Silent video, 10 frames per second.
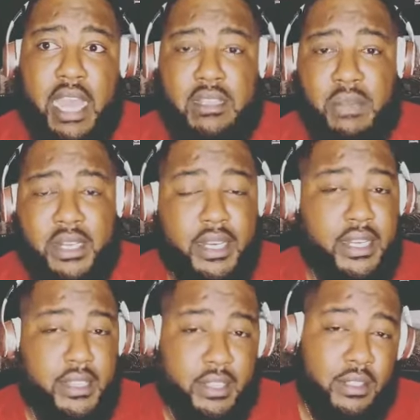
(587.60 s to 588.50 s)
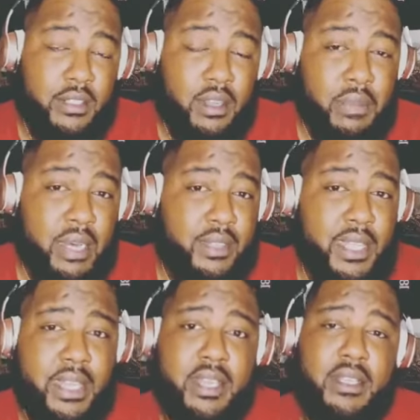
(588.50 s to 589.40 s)
ask my cousin
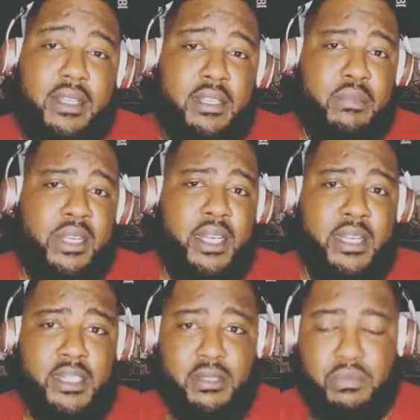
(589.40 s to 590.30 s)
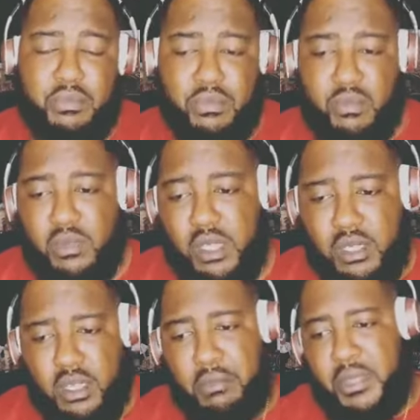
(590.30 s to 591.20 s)
about that because my cousin
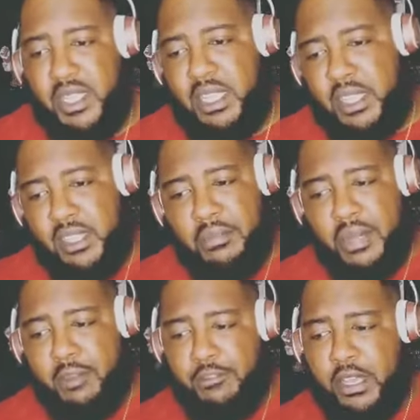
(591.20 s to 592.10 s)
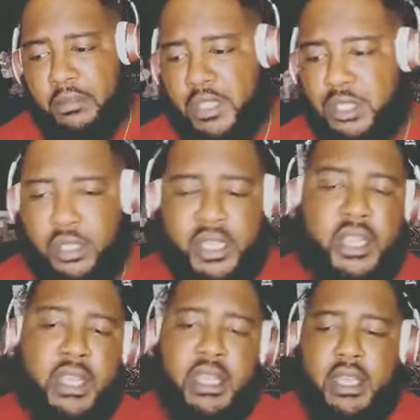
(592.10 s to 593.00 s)
look be looking up our family
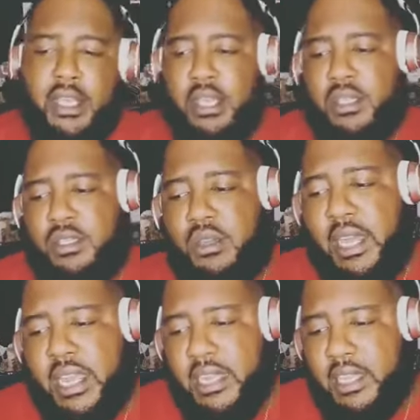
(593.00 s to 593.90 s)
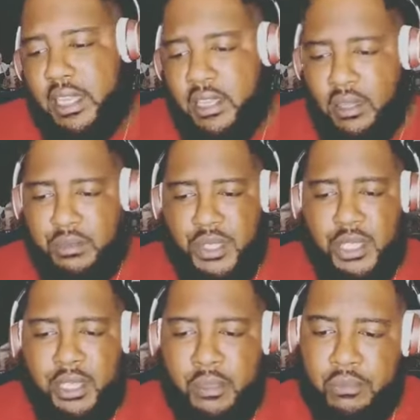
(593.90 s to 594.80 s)
tree so I got to get him
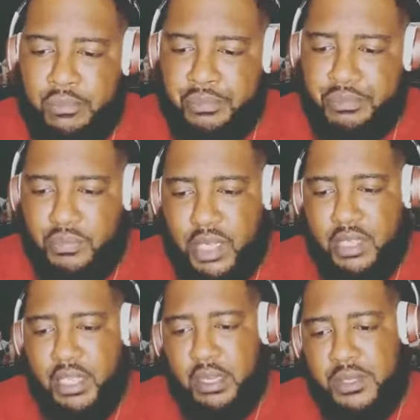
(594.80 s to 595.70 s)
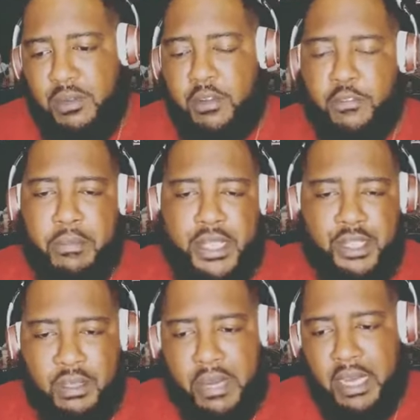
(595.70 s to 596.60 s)
to look up some
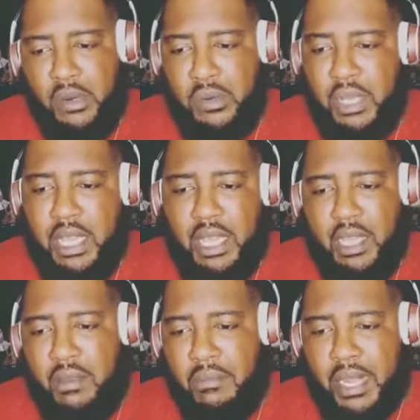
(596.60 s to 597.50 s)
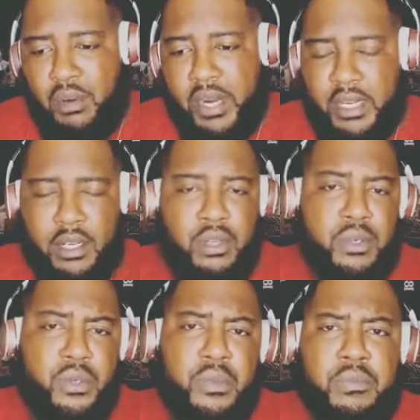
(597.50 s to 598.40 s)
information about my grand
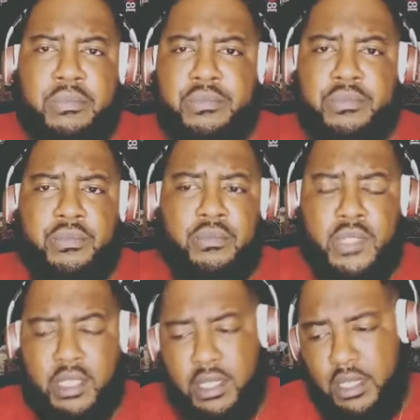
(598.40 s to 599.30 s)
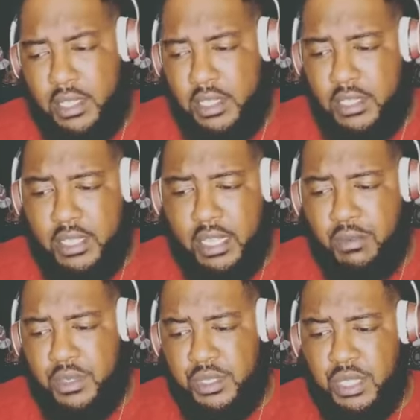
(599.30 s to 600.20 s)
uncle, because his
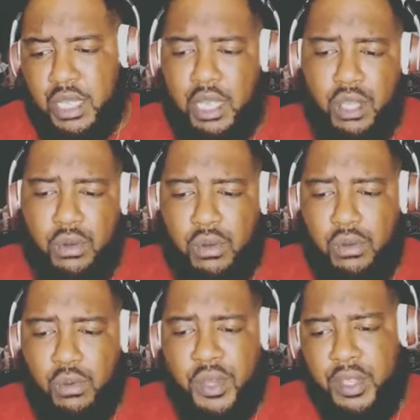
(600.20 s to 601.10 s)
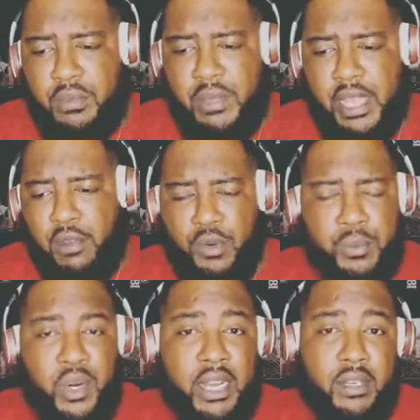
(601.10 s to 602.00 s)
name was William
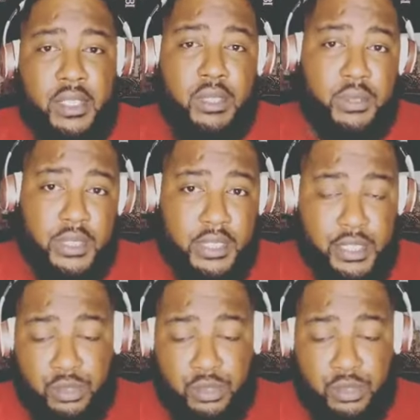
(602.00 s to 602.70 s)
Henry Brown. He was